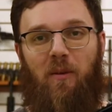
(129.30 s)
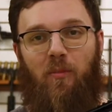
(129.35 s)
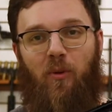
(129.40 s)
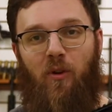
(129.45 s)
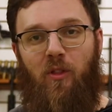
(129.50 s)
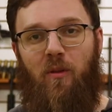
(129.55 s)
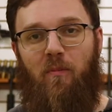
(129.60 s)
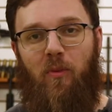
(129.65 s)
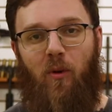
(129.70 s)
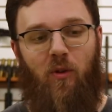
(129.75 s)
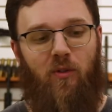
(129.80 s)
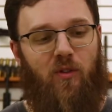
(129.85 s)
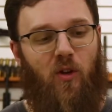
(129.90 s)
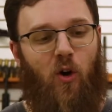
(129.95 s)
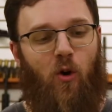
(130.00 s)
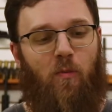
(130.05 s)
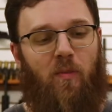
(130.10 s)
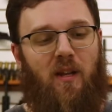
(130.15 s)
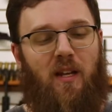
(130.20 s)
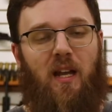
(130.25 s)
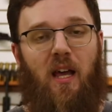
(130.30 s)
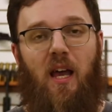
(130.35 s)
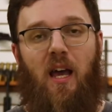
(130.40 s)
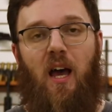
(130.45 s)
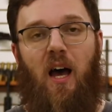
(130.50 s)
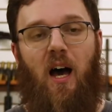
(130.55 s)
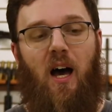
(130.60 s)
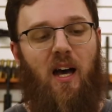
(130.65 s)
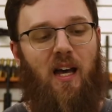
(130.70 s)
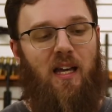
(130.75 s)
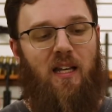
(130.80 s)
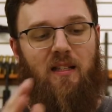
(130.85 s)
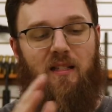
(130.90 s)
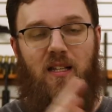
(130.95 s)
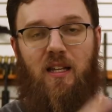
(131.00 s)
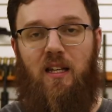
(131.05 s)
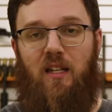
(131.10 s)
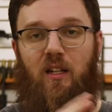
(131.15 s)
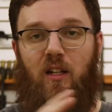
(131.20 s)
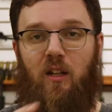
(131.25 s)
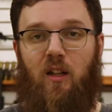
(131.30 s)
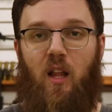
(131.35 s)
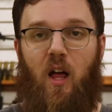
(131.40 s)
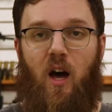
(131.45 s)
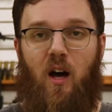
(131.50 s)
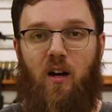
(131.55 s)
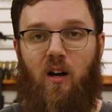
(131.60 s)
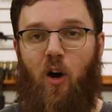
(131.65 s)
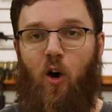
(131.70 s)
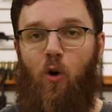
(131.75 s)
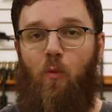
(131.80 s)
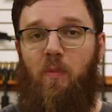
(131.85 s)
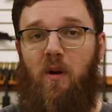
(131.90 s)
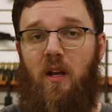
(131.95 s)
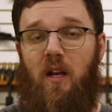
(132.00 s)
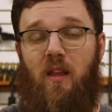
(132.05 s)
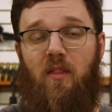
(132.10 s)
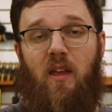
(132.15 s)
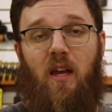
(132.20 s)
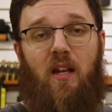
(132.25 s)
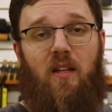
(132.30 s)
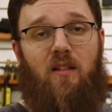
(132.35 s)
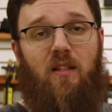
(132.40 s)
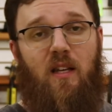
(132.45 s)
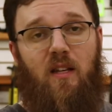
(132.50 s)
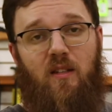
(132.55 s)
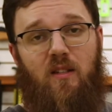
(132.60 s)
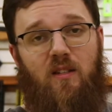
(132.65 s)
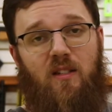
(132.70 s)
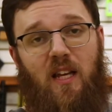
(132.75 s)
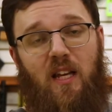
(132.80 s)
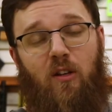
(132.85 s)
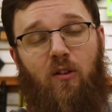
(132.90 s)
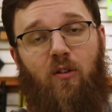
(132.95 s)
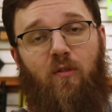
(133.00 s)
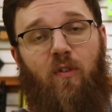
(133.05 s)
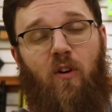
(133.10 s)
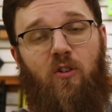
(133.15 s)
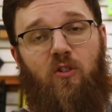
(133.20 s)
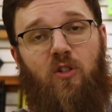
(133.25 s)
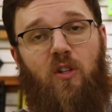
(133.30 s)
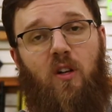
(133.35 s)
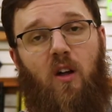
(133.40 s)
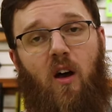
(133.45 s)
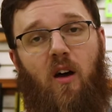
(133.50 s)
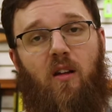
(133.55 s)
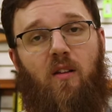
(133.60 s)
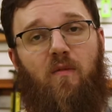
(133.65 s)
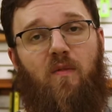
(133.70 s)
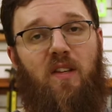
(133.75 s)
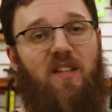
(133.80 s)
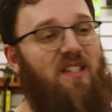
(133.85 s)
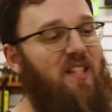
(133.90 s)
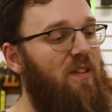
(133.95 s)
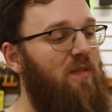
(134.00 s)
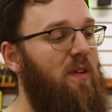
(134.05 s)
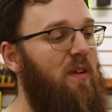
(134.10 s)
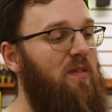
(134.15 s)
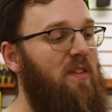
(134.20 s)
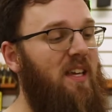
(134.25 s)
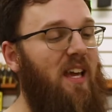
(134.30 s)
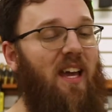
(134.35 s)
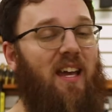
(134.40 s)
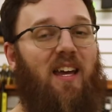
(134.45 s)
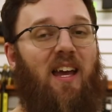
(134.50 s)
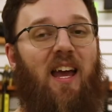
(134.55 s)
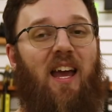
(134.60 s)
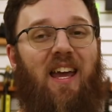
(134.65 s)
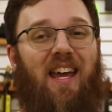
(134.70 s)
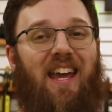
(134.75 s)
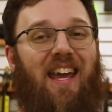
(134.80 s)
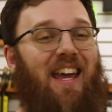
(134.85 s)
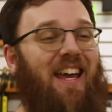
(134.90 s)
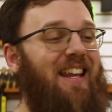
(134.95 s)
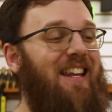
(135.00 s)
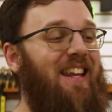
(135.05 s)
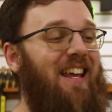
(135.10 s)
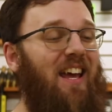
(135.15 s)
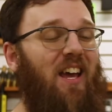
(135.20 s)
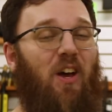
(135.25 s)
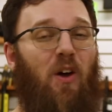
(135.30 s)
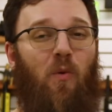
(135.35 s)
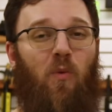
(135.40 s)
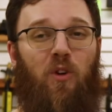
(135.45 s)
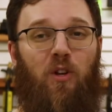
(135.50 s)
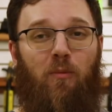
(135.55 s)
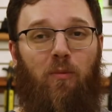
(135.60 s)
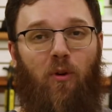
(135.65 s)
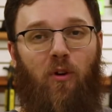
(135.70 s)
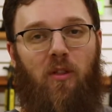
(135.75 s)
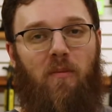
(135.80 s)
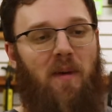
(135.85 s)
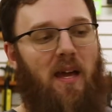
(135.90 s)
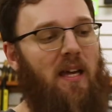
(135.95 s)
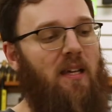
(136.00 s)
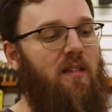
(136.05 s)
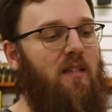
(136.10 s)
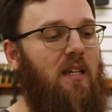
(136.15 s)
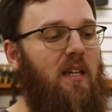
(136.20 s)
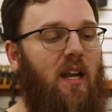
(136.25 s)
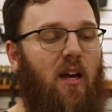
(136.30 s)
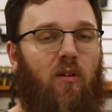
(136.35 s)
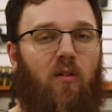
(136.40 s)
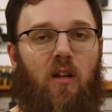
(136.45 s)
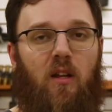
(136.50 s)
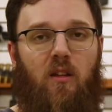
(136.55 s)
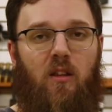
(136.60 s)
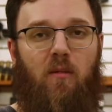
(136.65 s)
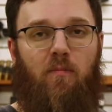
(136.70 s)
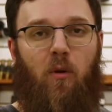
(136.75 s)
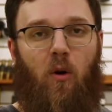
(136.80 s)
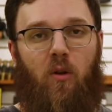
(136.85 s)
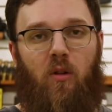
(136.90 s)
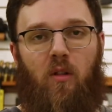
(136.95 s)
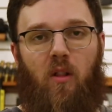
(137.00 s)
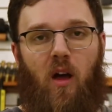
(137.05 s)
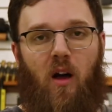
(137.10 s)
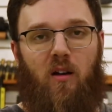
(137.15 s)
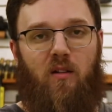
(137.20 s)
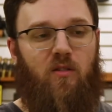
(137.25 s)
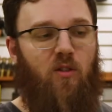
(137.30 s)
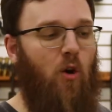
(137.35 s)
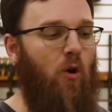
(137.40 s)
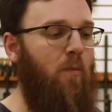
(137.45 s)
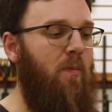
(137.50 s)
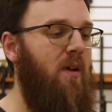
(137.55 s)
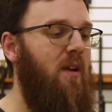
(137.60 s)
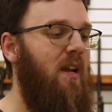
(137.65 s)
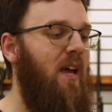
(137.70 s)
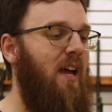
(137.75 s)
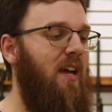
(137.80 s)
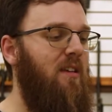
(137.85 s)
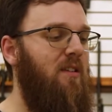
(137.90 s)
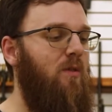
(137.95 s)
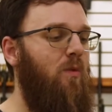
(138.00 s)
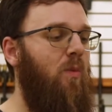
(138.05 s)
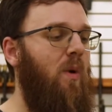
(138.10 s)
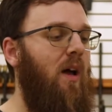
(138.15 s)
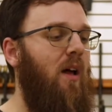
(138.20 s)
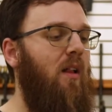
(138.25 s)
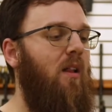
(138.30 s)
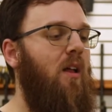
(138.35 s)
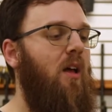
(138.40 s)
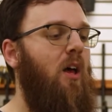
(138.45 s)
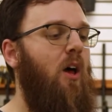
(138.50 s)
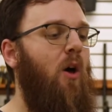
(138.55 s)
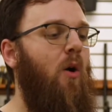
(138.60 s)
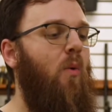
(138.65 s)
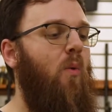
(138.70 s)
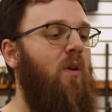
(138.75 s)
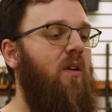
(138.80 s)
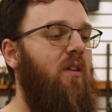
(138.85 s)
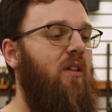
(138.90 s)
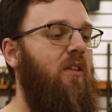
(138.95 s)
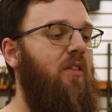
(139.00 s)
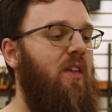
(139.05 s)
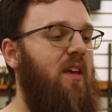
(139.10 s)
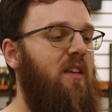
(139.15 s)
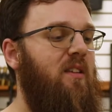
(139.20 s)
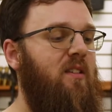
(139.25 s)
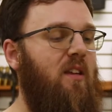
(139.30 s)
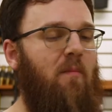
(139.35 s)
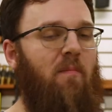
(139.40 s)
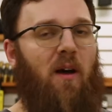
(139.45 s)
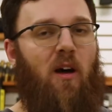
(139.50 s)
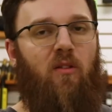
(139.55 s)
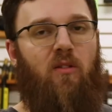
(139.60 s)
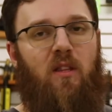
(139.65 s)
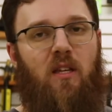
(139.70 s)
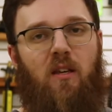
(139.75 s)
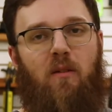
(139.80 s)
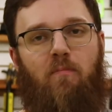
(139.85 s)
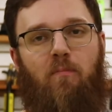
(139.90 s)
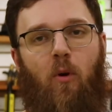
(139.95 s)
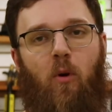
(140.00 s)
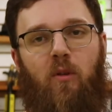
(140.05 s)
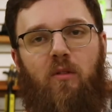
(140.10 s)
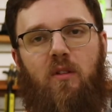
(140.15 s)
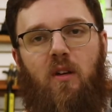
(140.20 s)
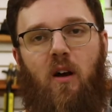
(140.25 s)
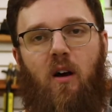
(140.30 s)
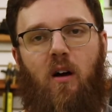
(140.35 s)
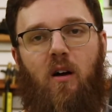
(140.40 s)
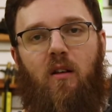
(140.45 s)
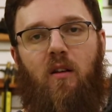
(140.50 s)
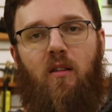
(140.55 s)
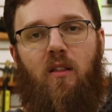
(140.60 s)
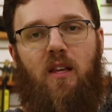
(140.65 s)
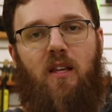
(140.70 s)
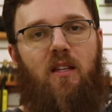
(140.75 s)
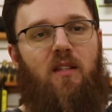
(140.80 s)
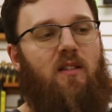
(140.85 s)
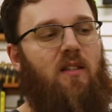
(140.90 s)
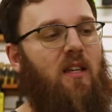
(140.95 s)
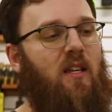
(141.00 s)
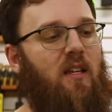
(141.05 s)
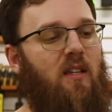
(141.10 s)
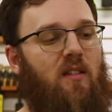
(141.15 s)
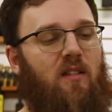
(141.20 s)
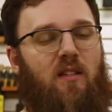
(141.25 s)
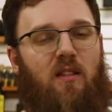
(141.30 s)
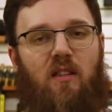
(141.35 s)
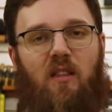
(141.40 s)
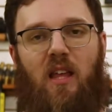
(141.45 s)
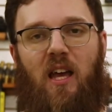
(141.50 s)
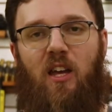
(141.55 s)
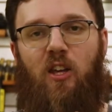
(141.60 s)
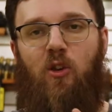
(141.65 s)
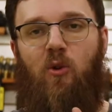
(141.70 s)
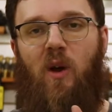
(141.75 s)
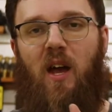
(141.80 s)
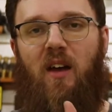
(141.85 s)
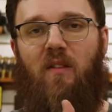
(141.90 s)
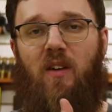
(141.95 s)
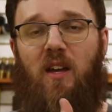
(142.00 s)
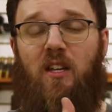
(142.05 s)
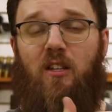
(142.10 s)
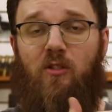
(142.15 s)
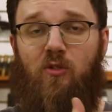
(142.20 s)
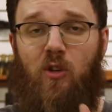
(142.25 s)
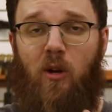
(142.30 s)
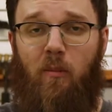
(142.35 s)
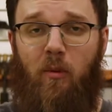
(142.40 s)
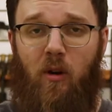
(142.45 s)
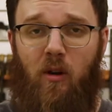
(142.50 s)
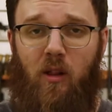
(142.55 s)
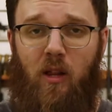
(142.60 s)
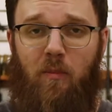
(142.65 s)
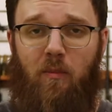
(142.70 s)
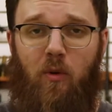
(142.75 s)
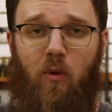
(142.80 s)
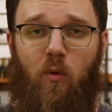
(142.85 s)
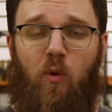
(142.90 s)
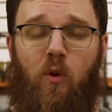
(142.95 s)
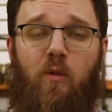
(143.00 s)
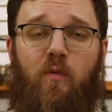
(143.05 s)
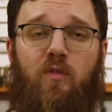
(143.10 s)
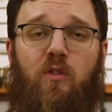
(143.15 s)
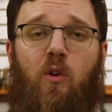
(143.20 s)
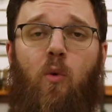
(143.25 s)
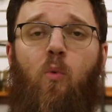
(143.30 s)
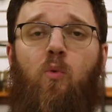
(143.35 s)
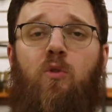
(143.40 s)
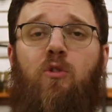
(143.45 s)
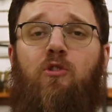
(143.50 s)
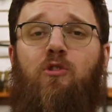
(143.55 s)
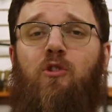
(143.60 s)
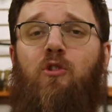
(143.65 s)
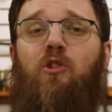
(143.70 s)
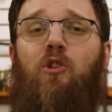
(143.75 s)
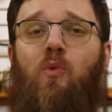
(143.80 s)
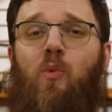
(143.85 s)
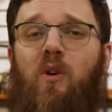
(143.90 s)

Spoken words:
pulled the bolt open, it did lock open, and that is a standard function on a VZ58, and when you pull the magazine out, the bolt locks open as well. One of the things about the bolt on these is that you have a stripper clip groove, so should you